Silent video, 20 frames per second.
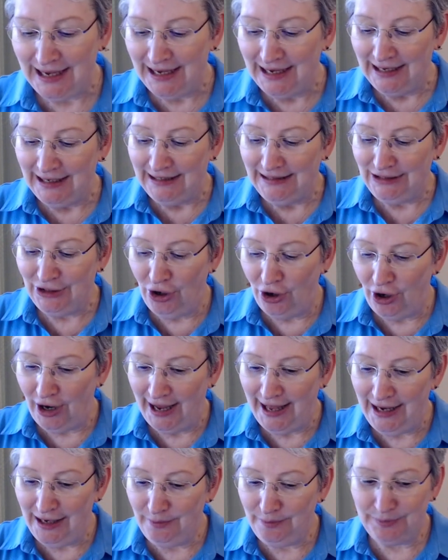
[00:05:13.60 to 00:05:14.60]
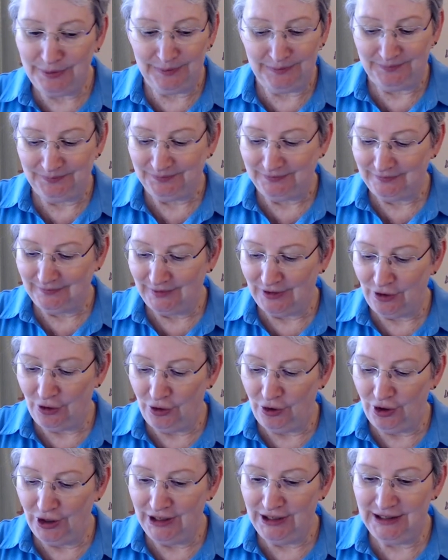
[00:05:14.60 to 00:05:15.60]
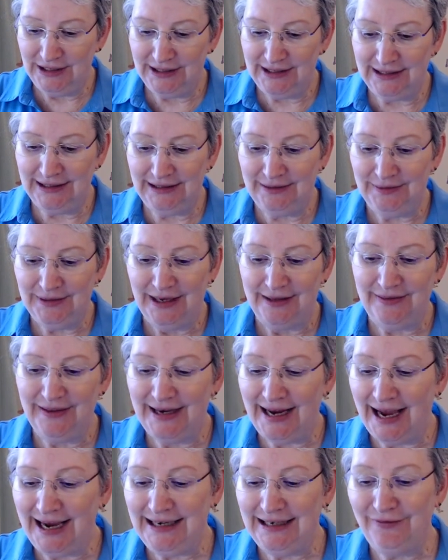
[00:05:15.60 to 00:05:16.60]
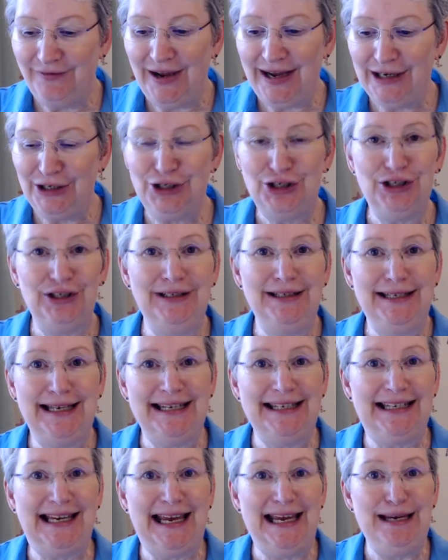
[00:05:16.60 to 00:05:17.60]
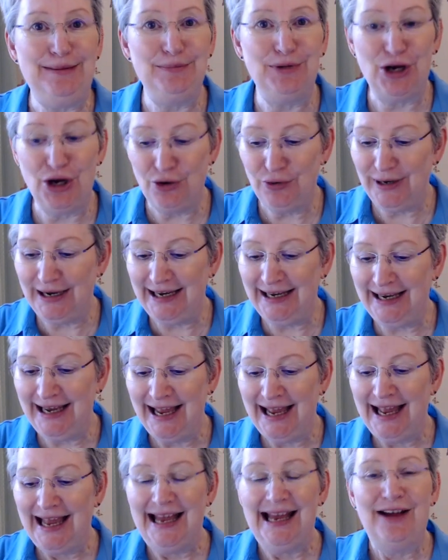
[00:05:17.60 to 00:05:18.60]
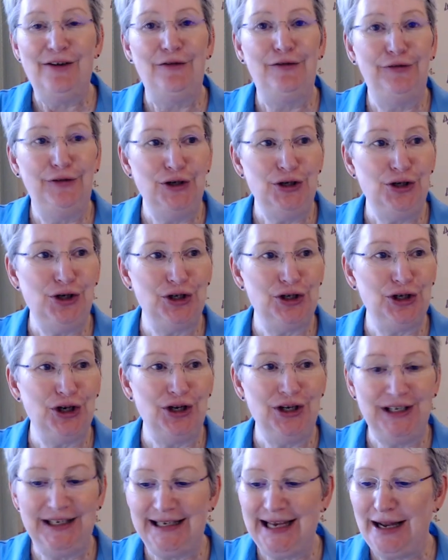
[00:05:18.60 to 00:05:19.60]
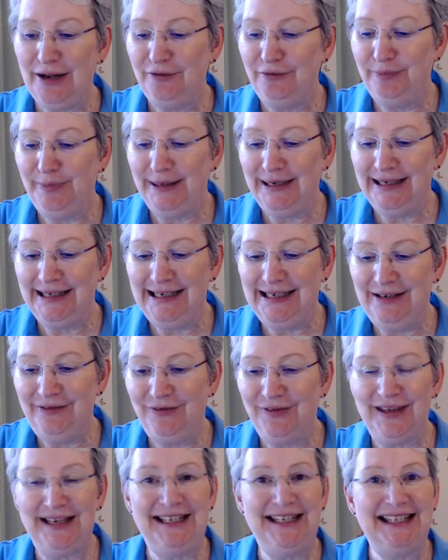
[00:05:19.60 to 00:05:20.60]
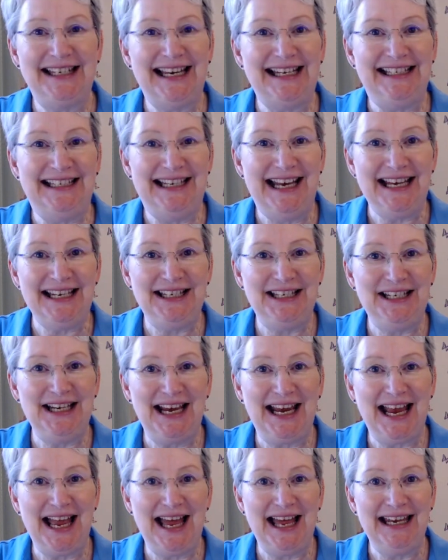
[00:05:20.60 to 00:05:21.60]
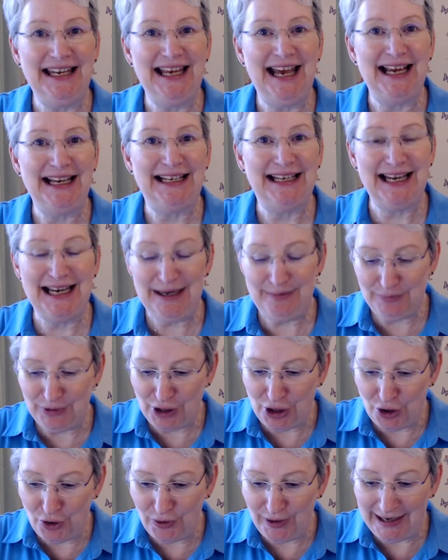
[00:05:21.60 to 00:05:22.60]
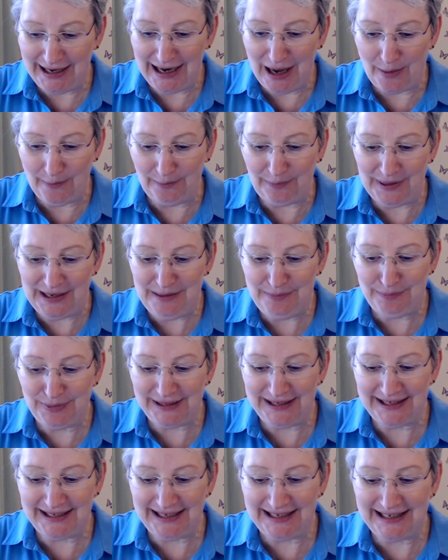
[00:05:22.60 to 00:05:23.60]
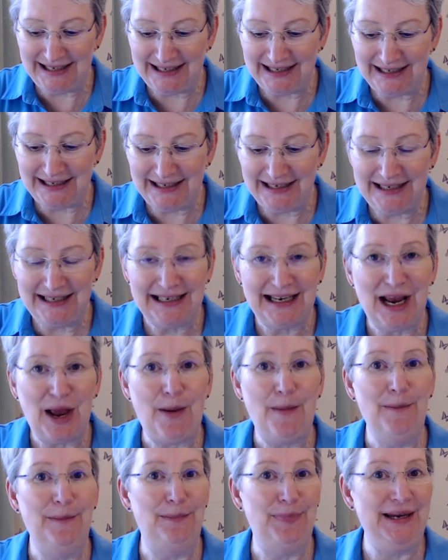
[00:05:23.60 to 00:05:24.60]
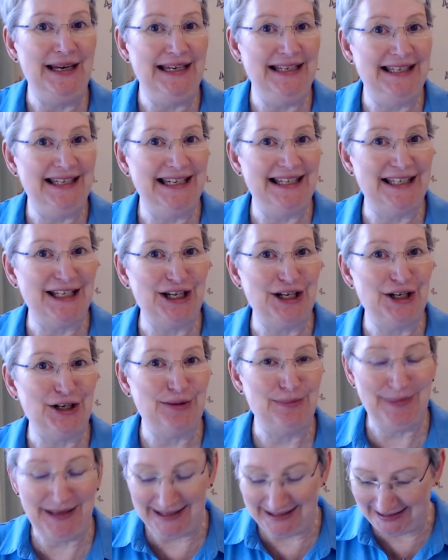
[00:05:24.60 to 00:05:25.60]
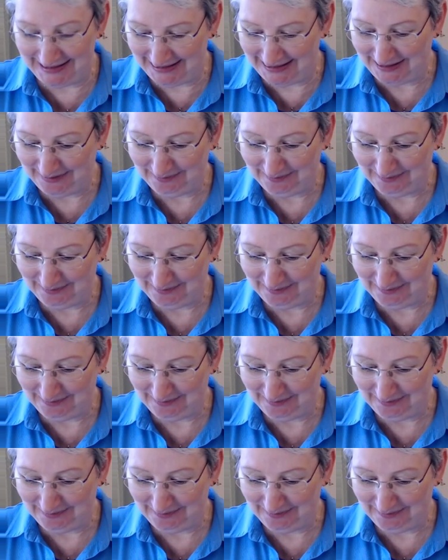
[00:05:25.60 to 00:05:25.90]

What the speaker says: Your help or hurdle, the nine of action, says keep going. Focus on self-belief. This says yes, you can. Keep going. Be persistent. Be determined.